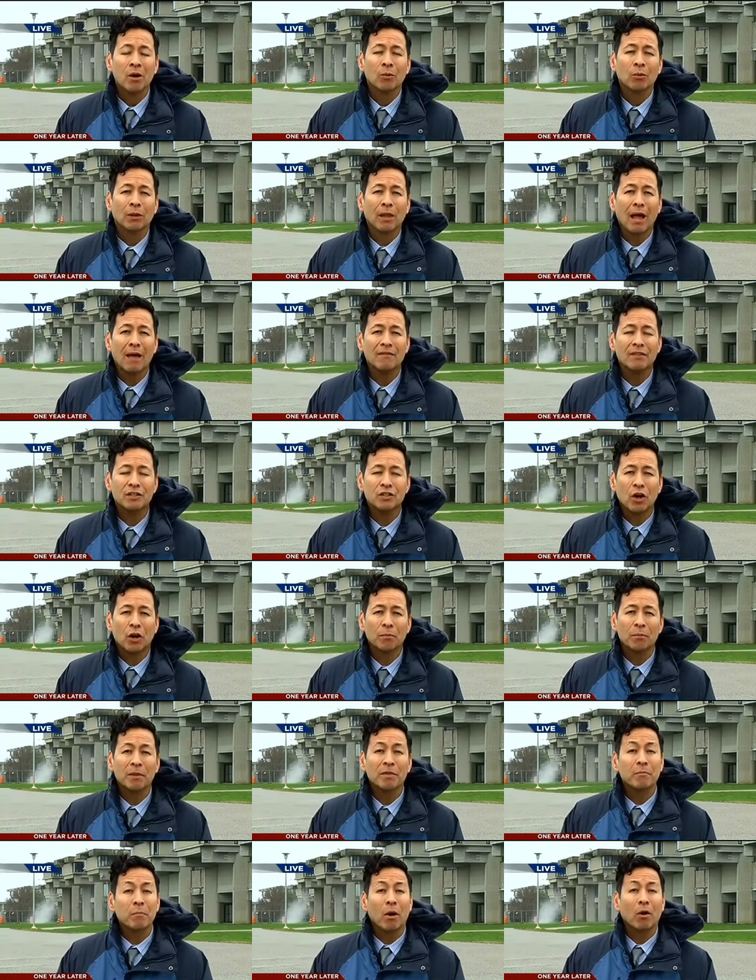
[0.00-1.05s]
We're live in
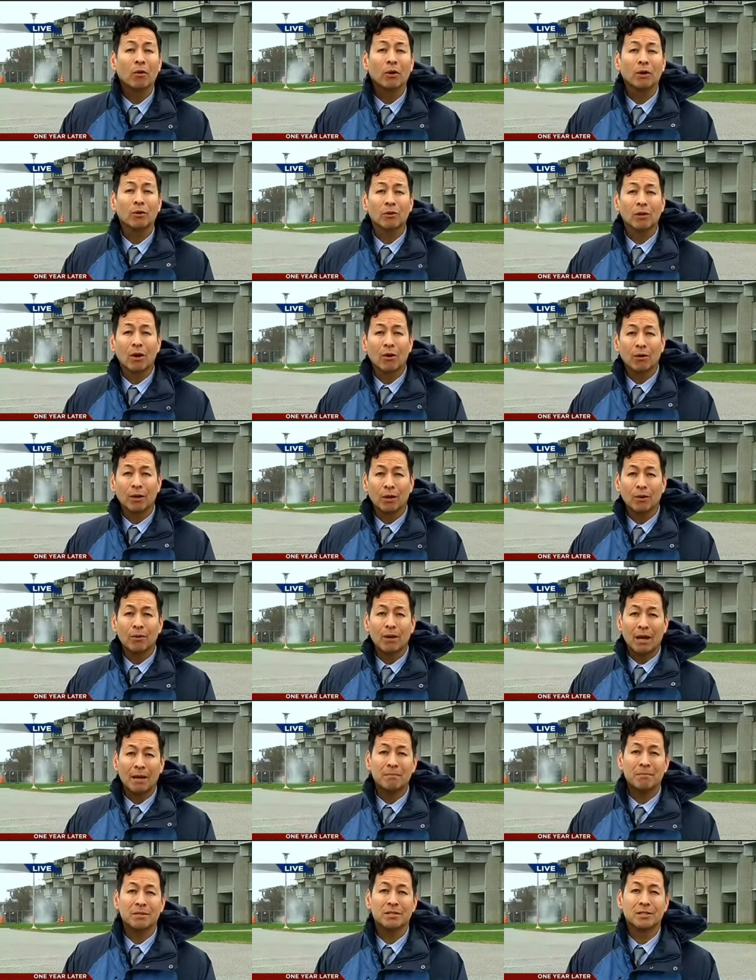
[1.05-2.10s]
Dartmouth. Mario Hilario,
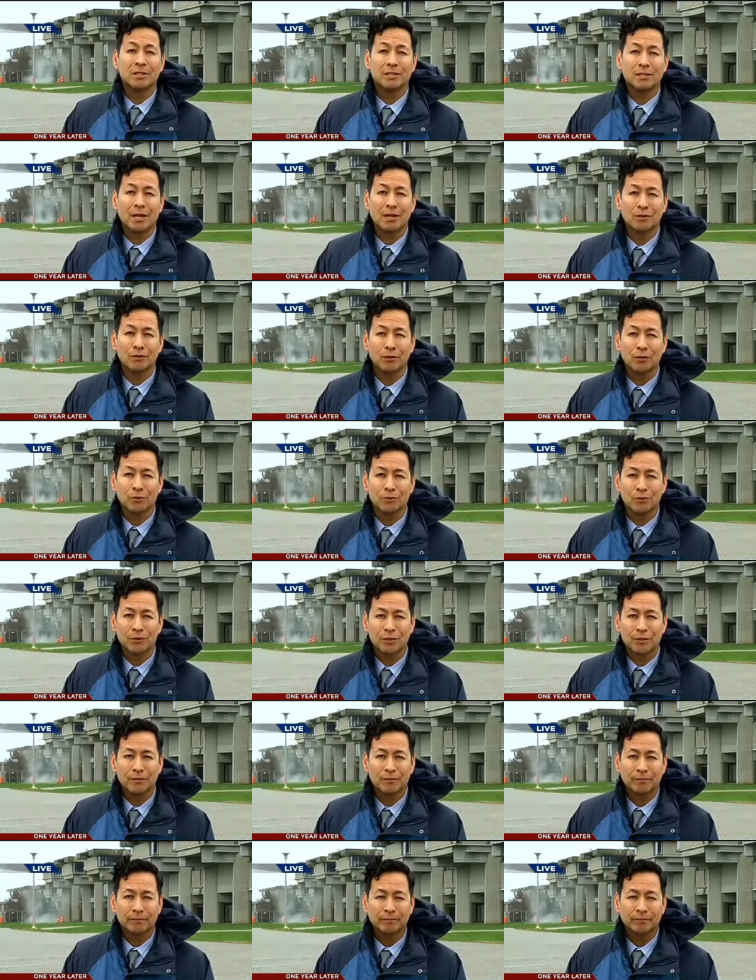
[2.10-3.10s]
NBC 10 News.